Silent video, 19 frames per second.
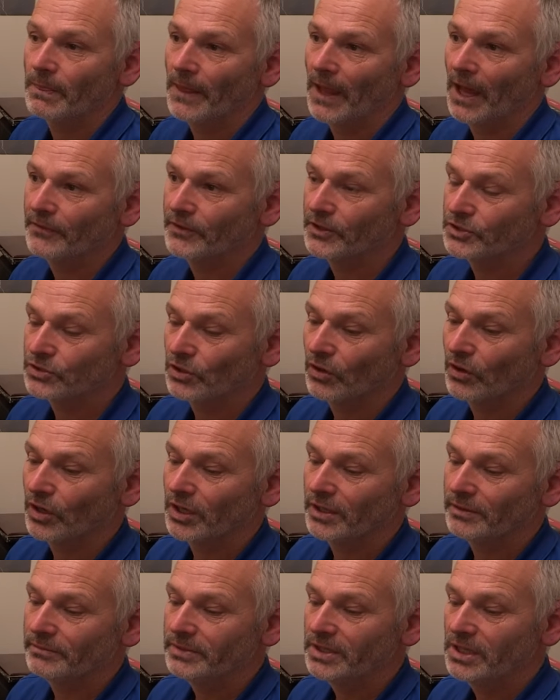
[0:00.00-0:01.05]
At the
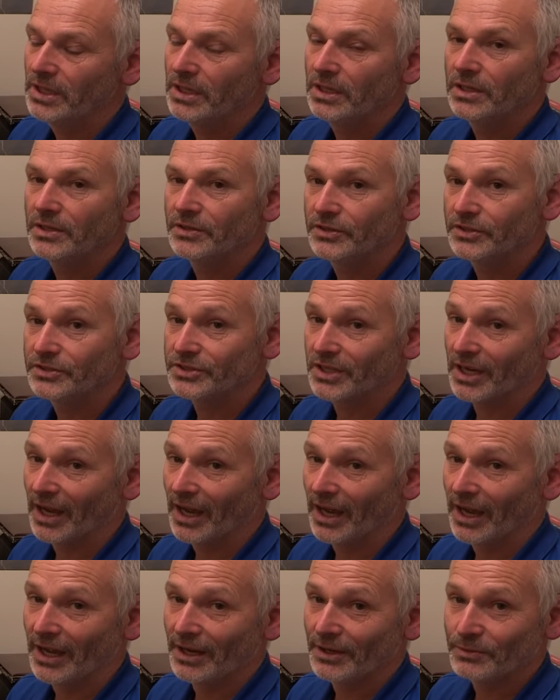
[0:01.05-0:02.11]
time, this
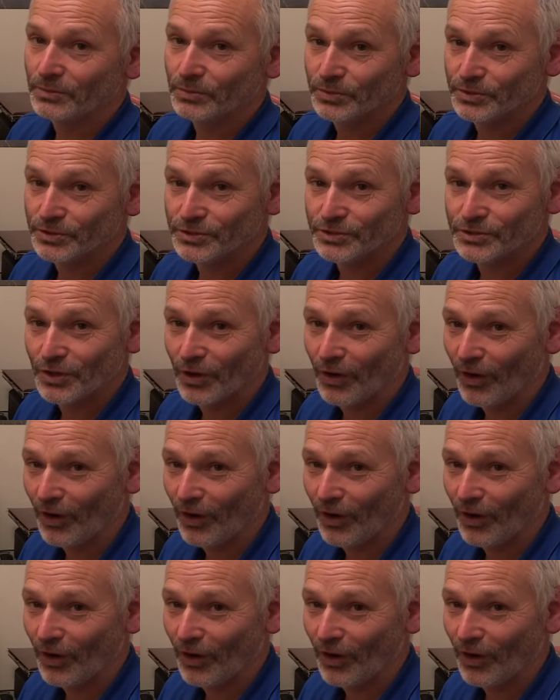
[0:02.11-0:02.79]
card was